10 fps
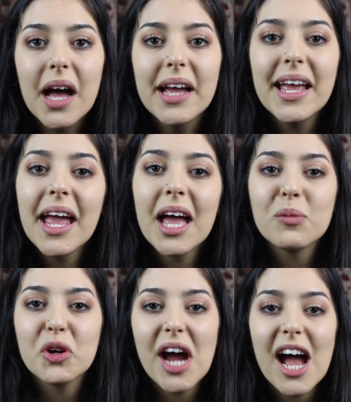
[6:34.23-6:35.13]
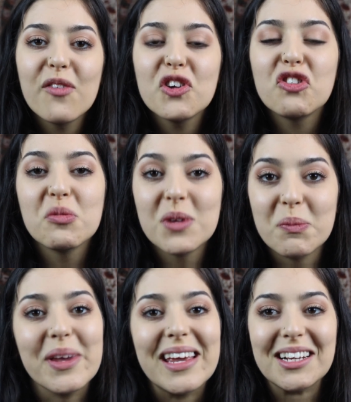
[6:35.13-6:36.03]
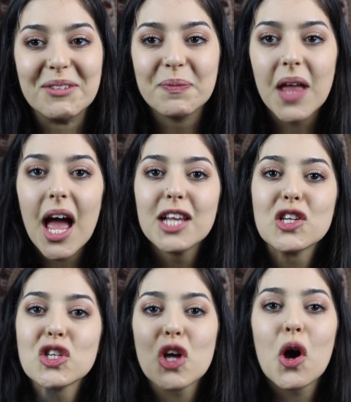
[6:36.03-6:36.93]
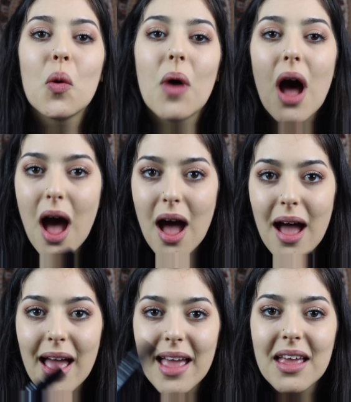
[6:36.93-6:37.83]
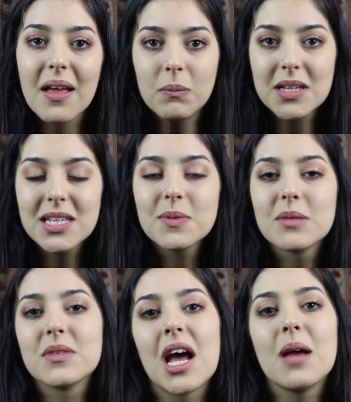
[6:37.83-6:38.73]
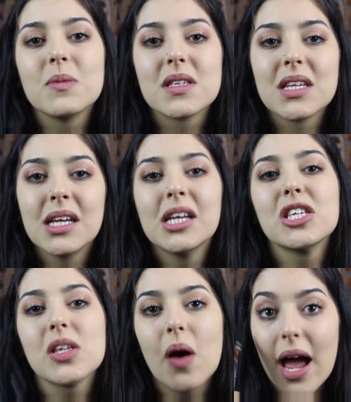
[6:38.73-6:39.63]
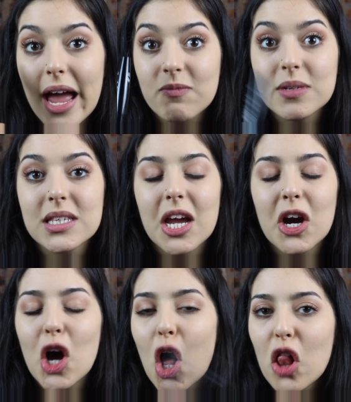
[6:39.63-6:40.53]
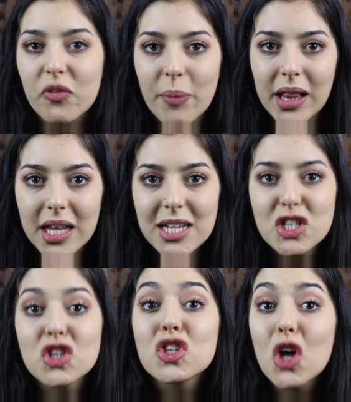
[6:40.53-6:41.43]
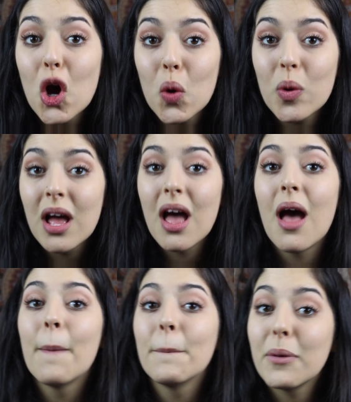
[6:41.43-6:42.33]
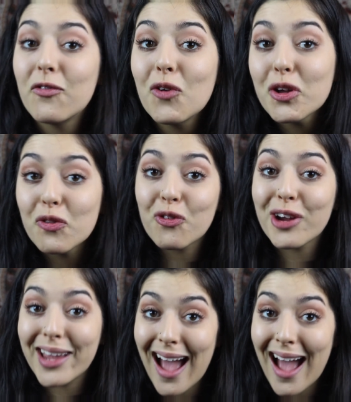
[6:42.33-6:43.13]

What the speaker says: I am your average human being, and so I mess up sometimes. So I have mascara all over my lids. So before you freak